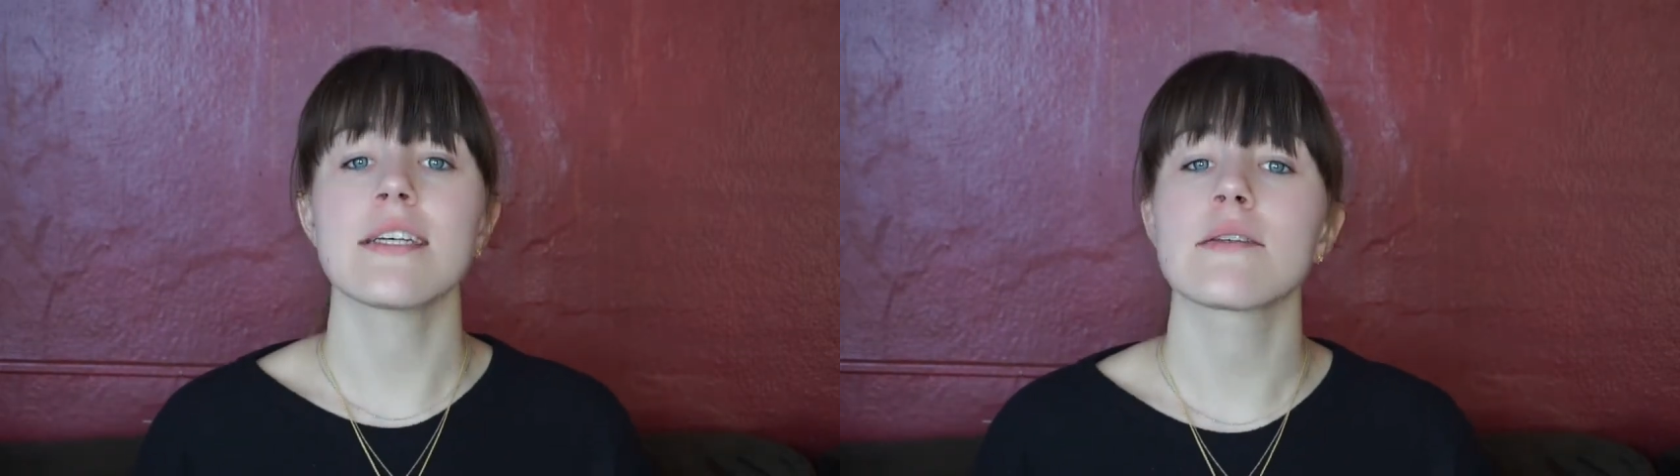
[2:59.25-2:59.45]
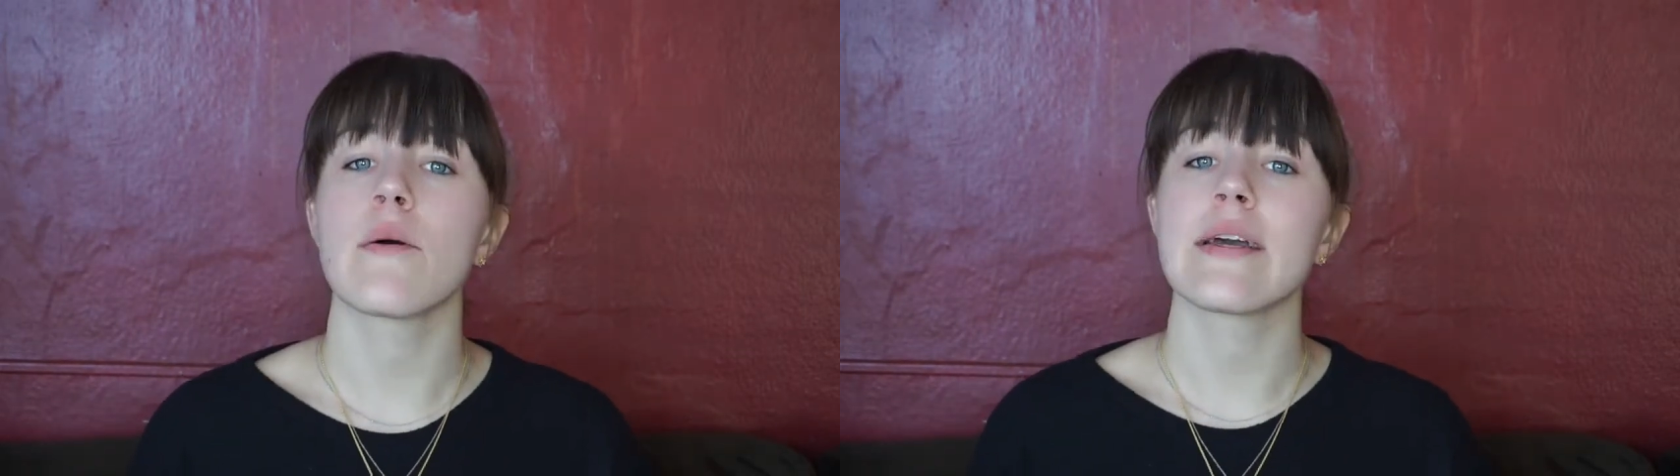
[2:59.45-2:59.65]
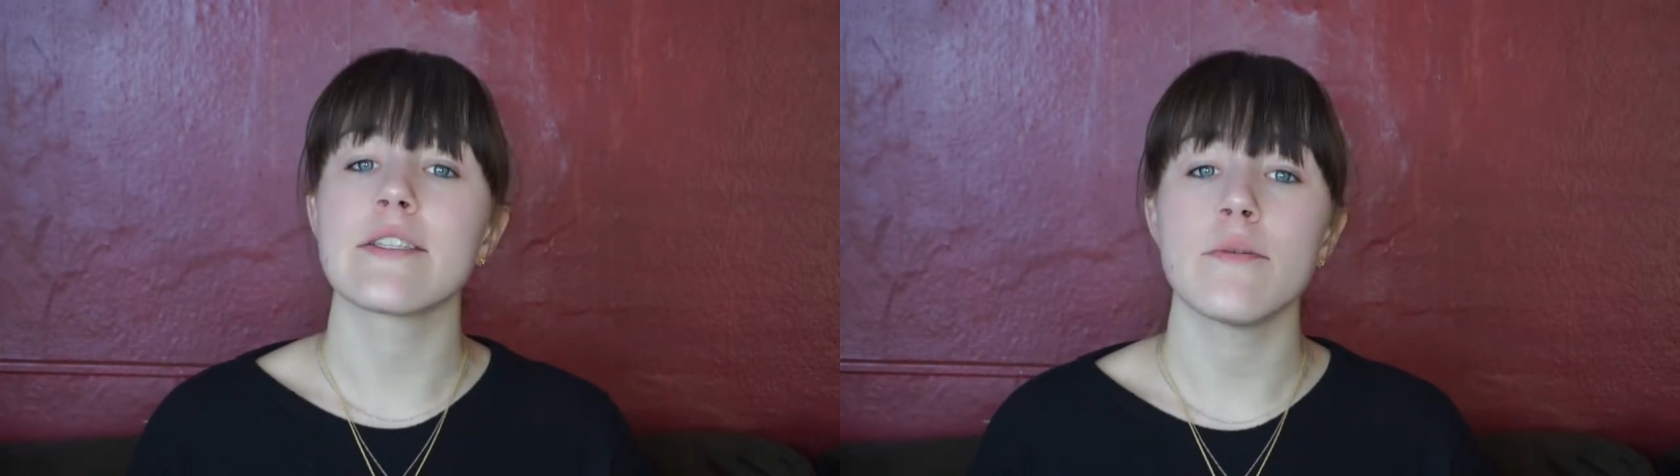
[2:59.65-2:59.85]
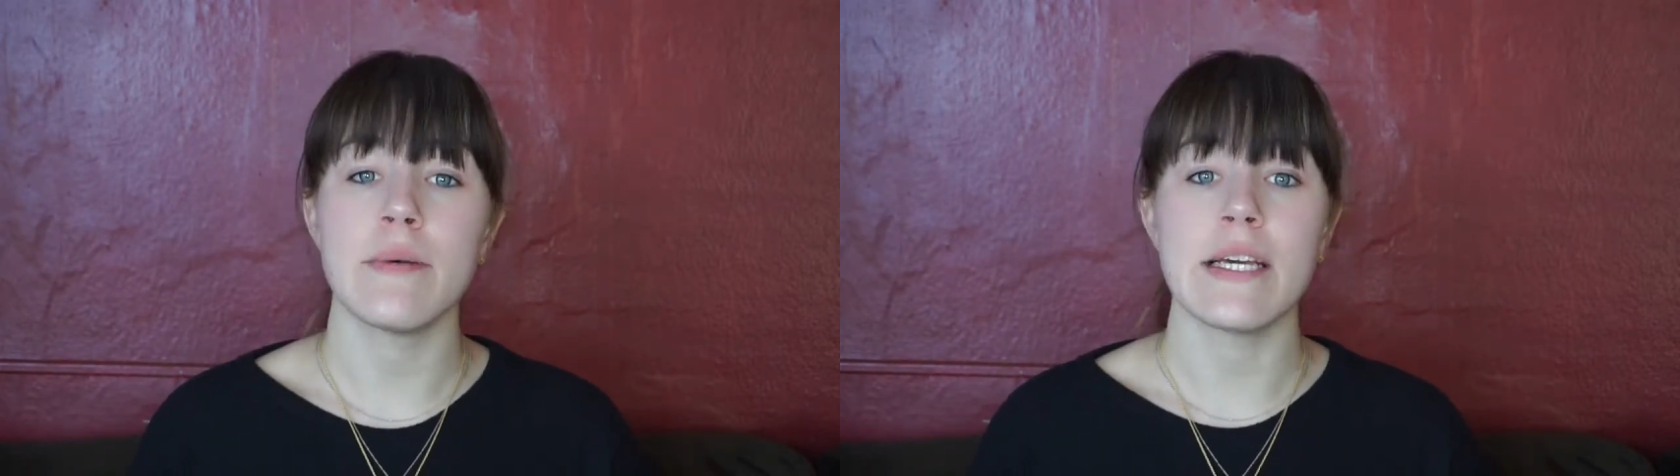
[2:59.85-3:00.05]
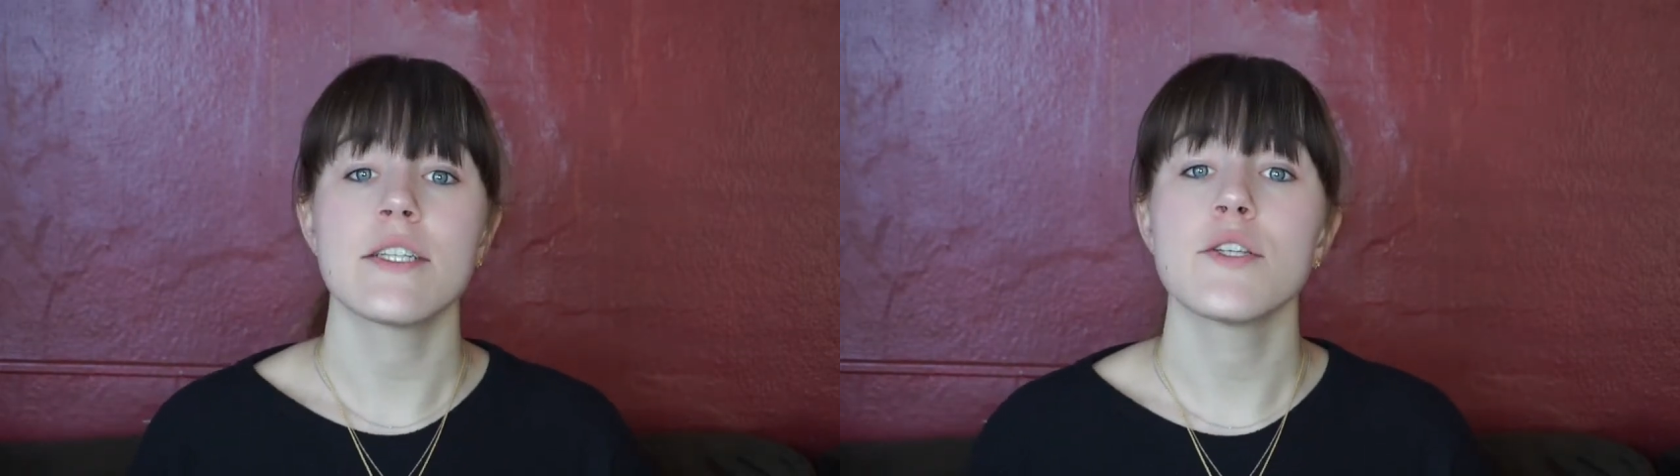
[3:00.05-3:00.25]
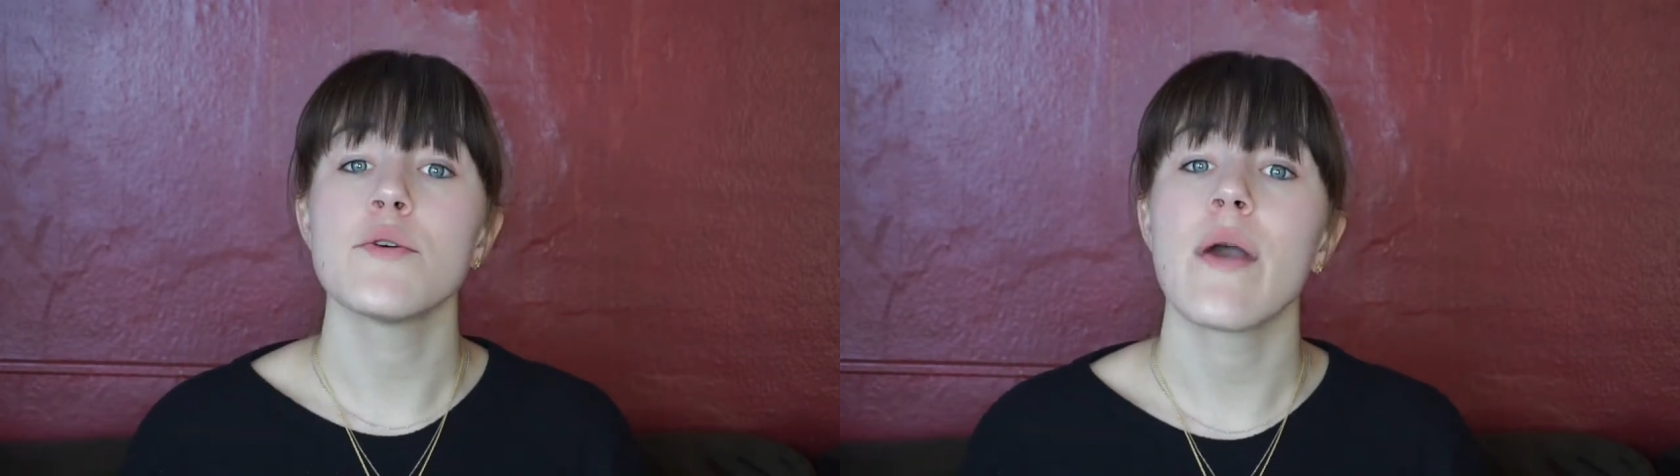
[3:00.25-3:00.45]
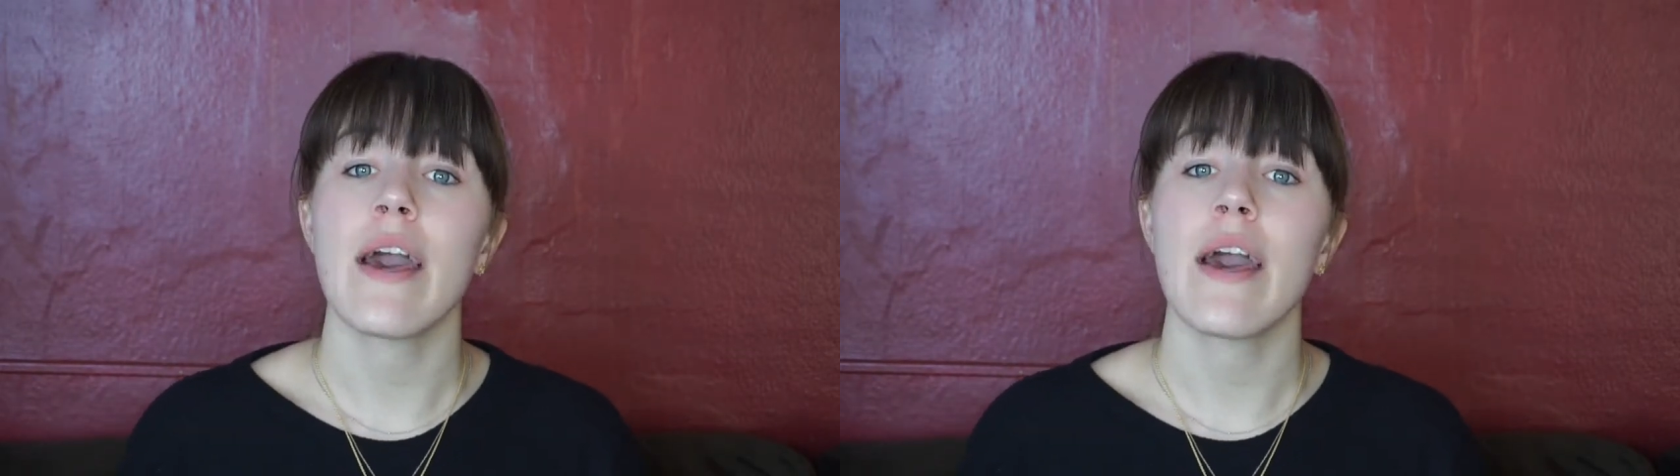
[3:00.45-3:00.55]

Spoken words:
is going to be to